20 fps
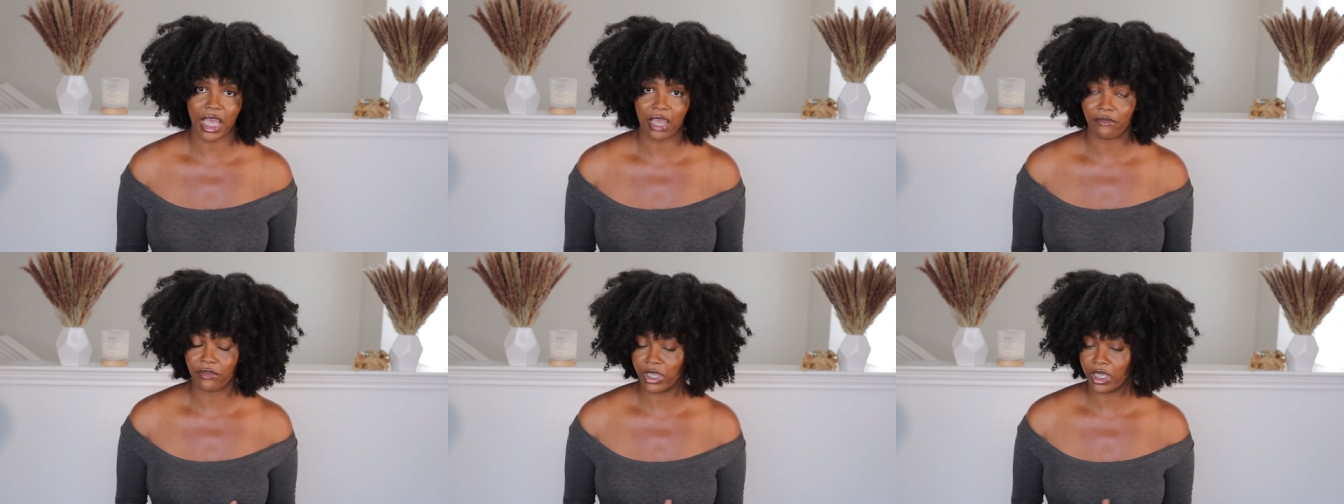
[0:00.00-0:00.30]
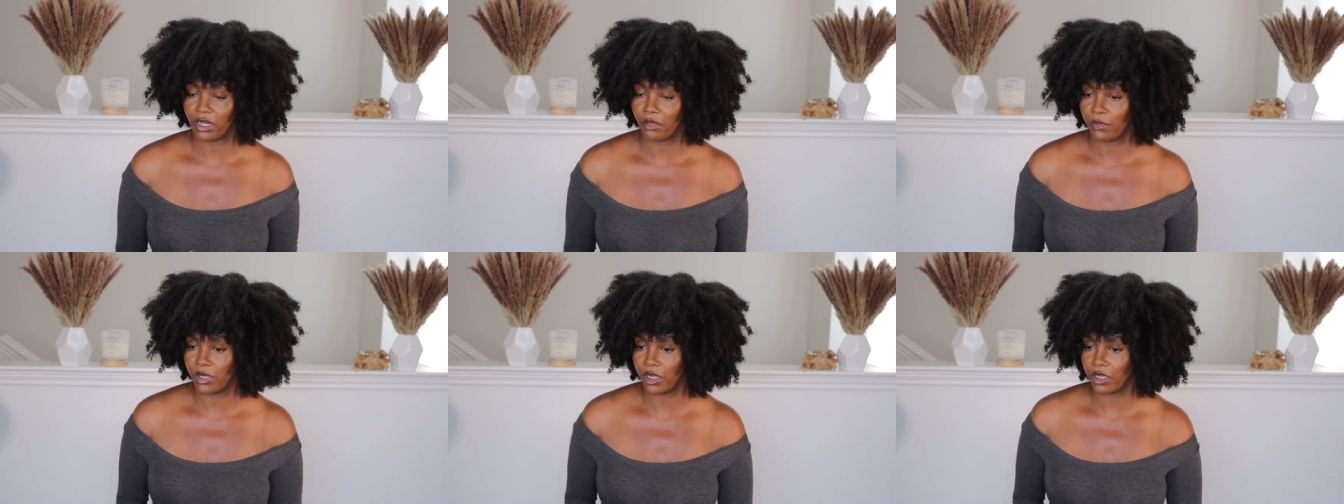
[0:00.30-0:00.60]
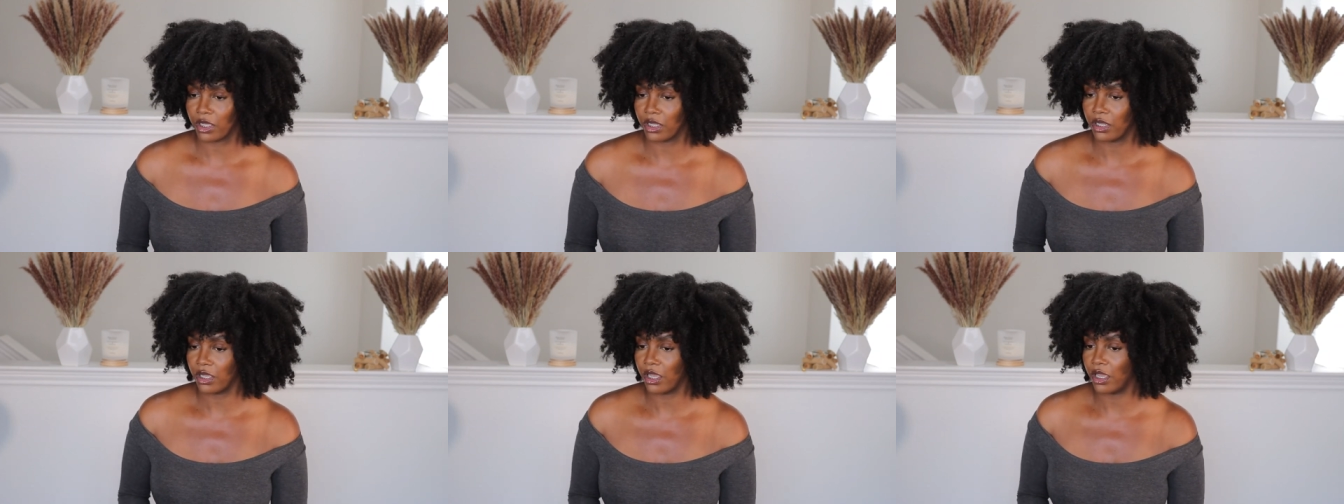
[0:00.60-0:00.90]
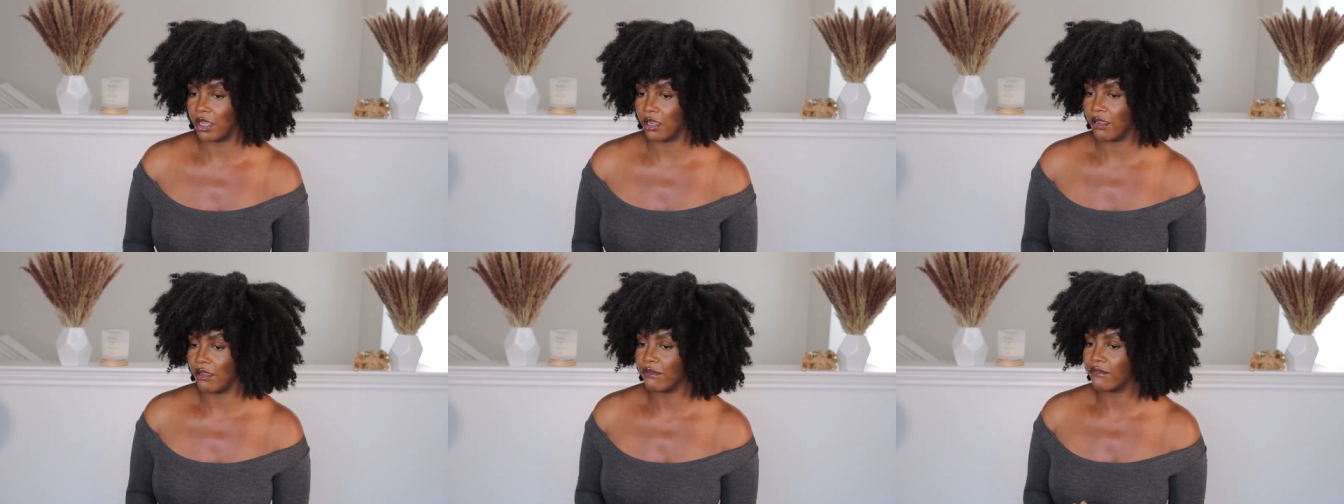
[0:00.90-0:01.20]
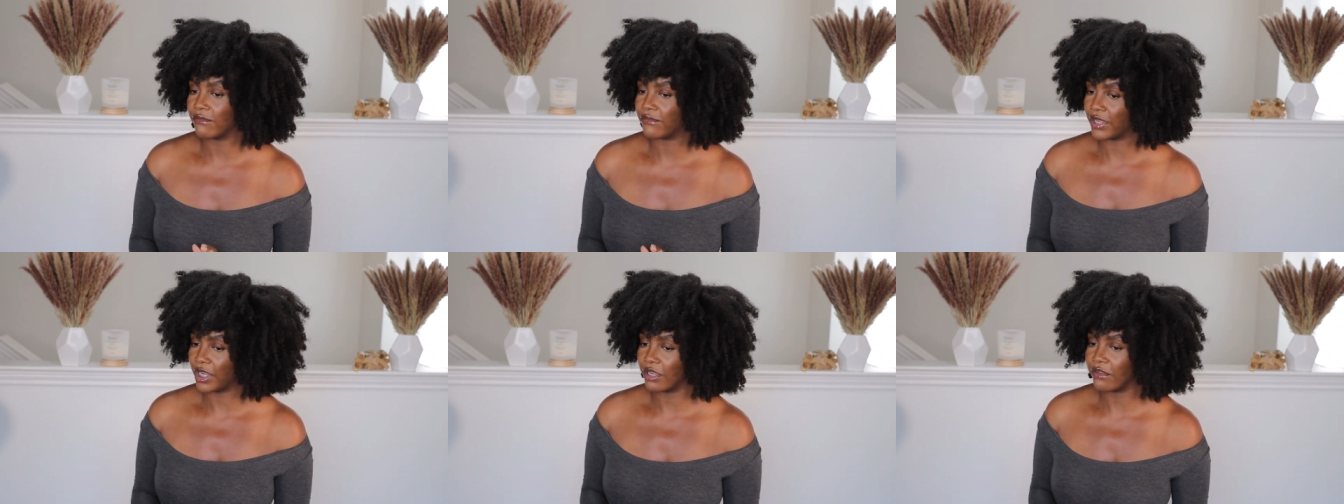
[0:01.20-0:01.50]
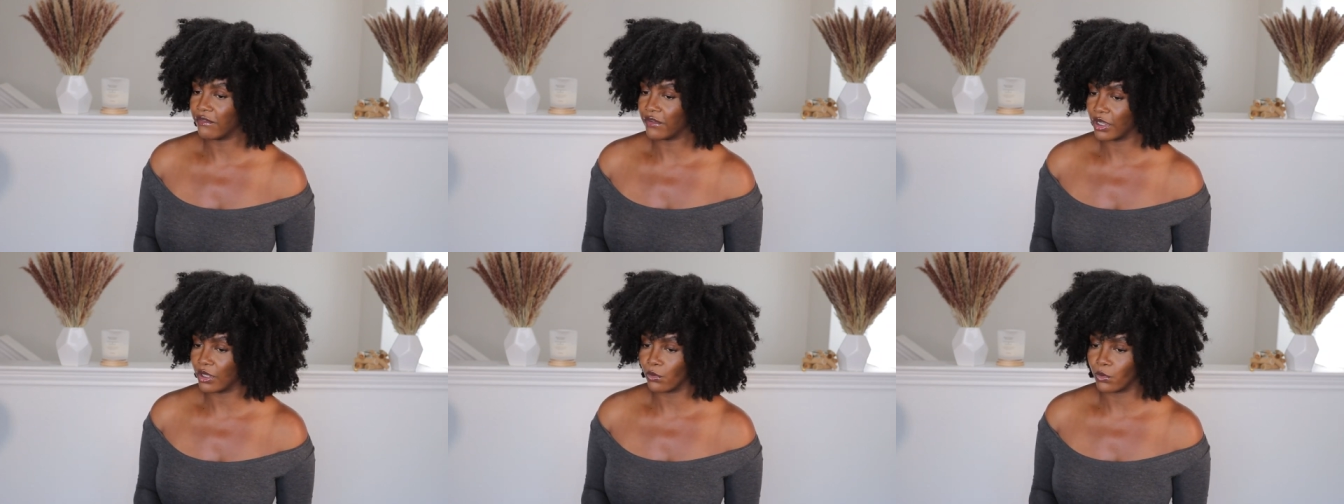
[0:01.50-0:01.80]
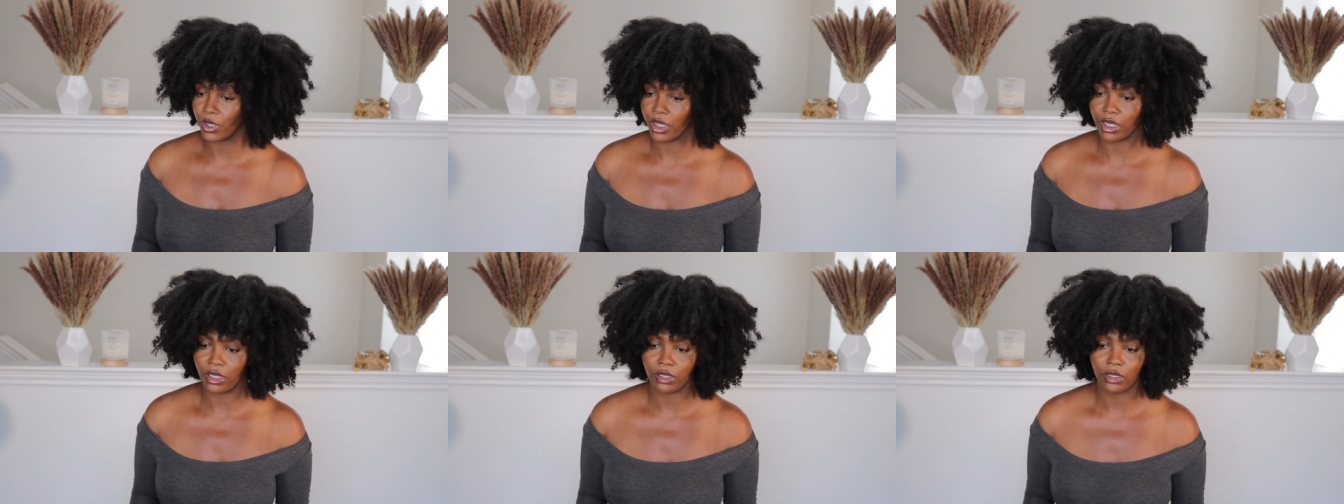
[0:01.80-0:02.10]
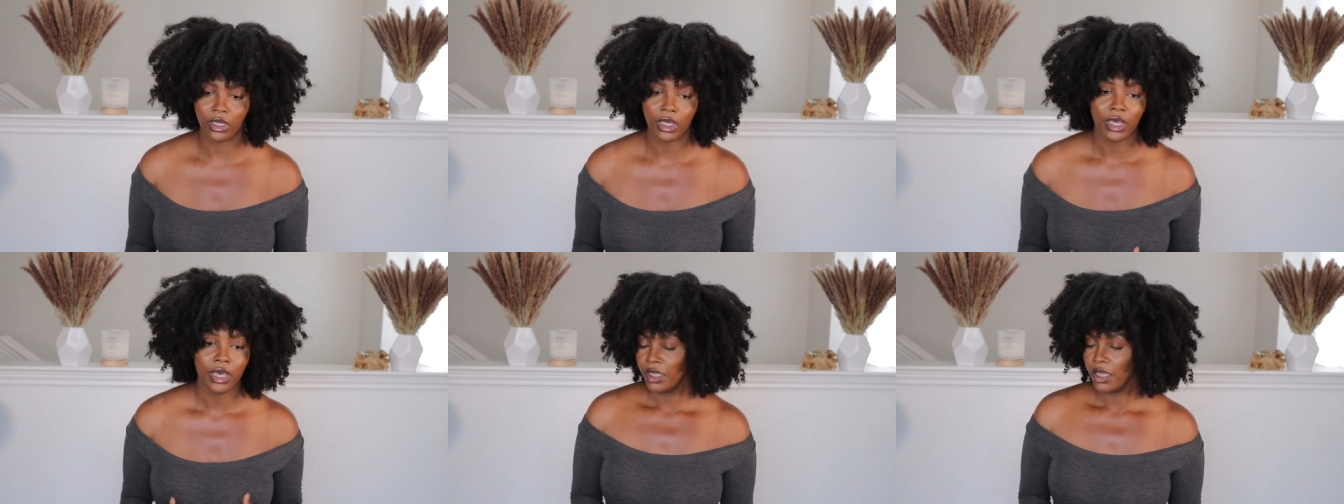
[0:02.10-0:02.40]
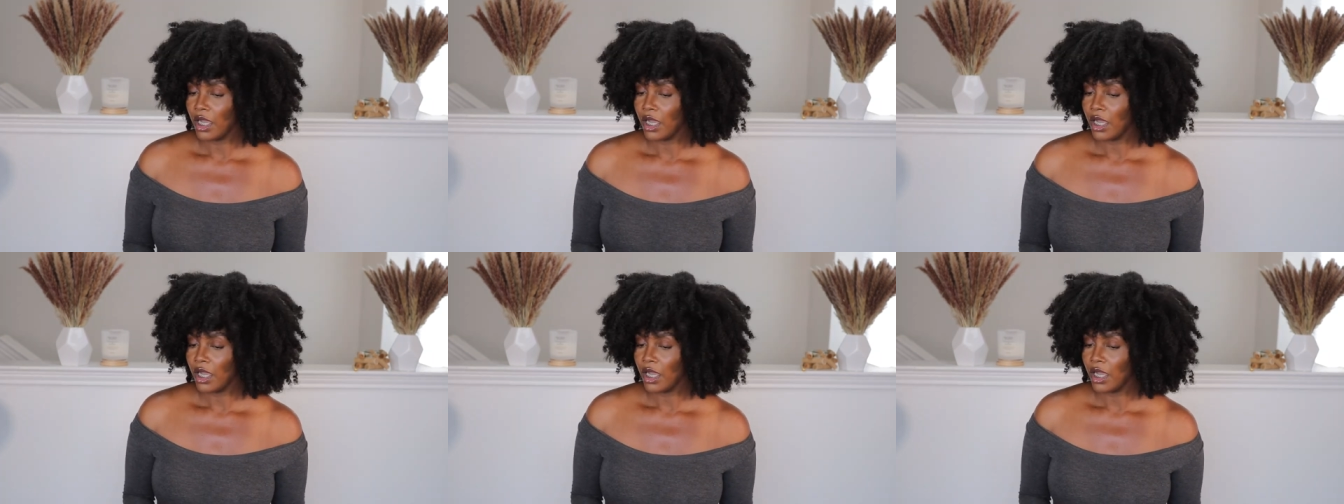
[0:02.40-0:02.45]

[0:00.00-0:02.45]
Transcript: African American hair very, very well.